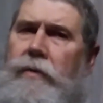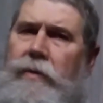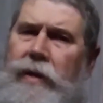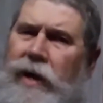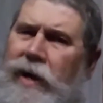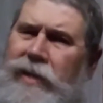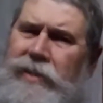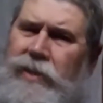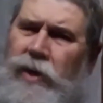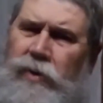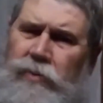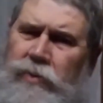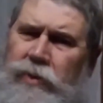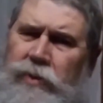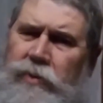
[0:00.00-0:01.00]
God
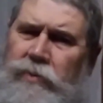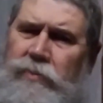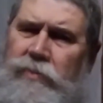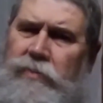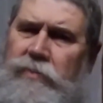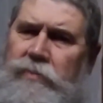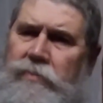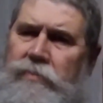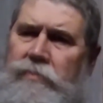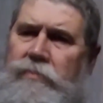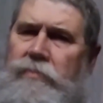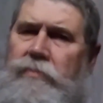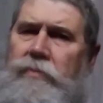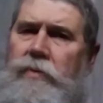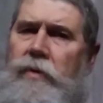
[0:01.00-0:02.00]
told you?
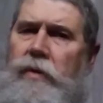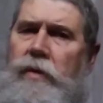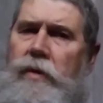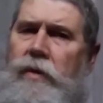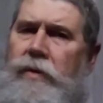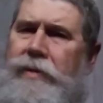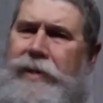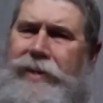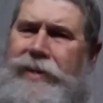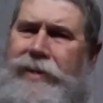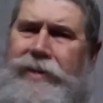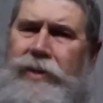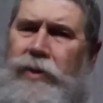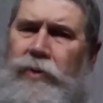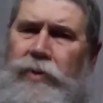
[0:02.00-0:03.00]
He
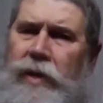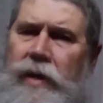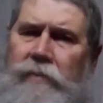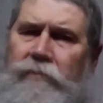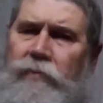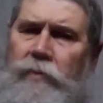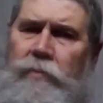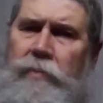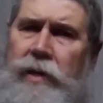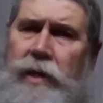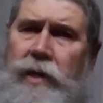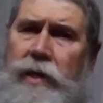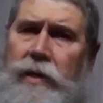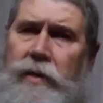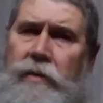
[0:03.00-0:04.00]
didn't do that for
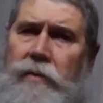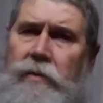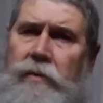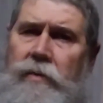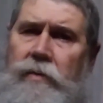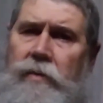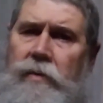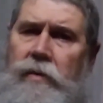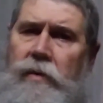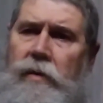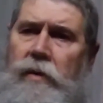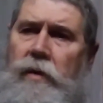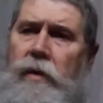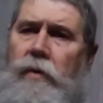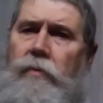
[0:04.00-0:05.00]
me.
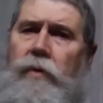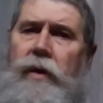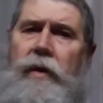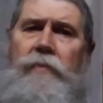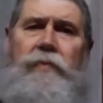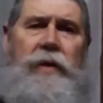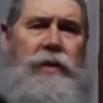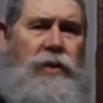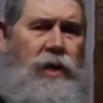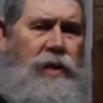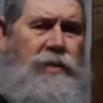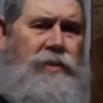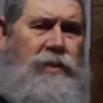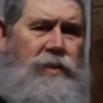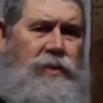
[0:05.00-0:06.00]
Well, if he
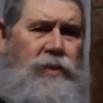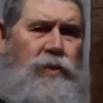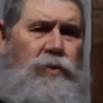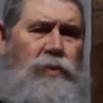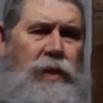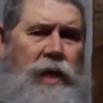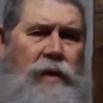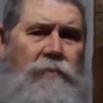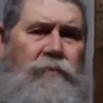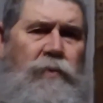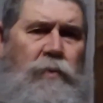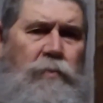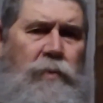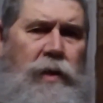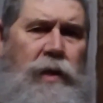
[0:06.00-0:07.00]
doesn't do that
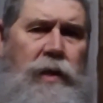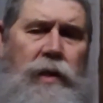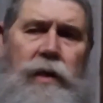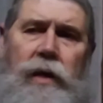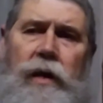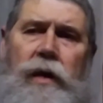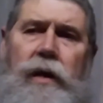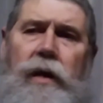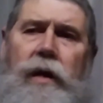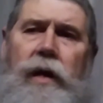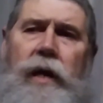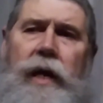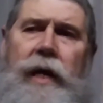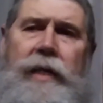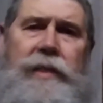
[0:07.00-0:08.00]
for me,
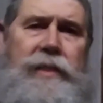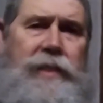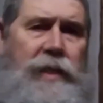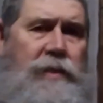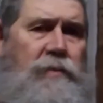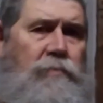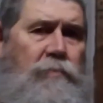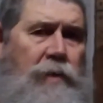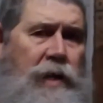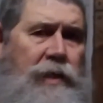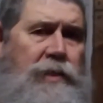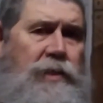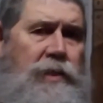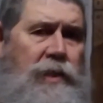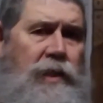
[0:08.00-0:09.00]
He says, my
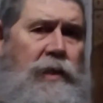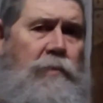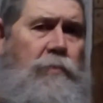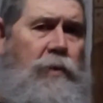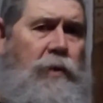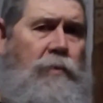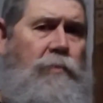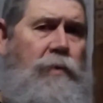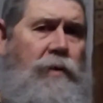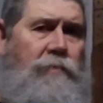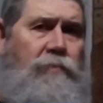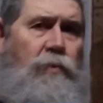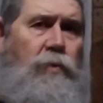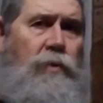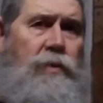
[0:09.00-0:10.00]
sheep hear my
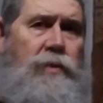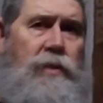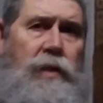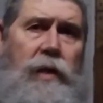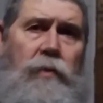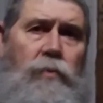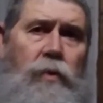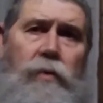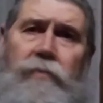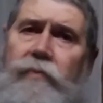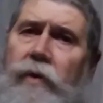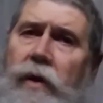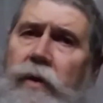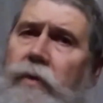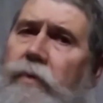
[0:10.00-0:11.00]
voice and they won't
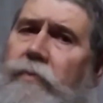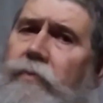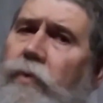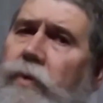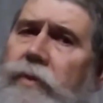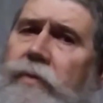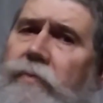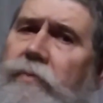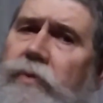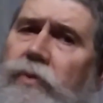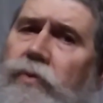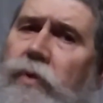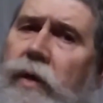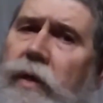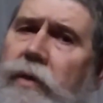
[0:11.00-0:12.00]
follow the voice of a
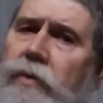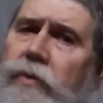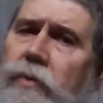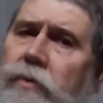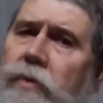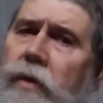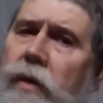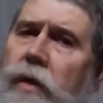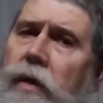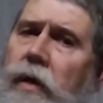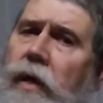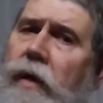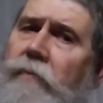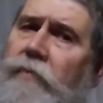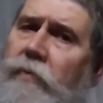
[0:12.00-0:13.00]
stranger.
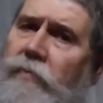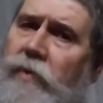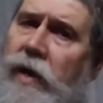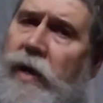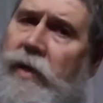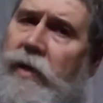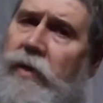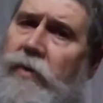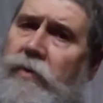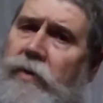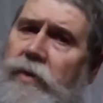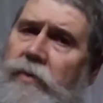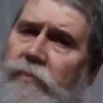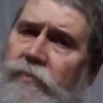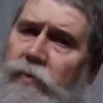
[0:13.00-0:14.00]
If you're not hearing
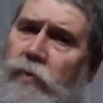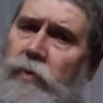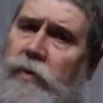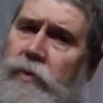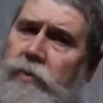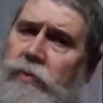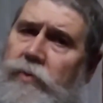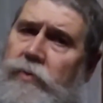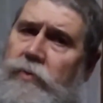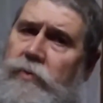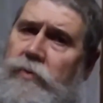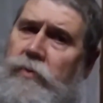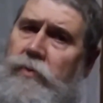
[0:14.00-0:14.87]
his voice,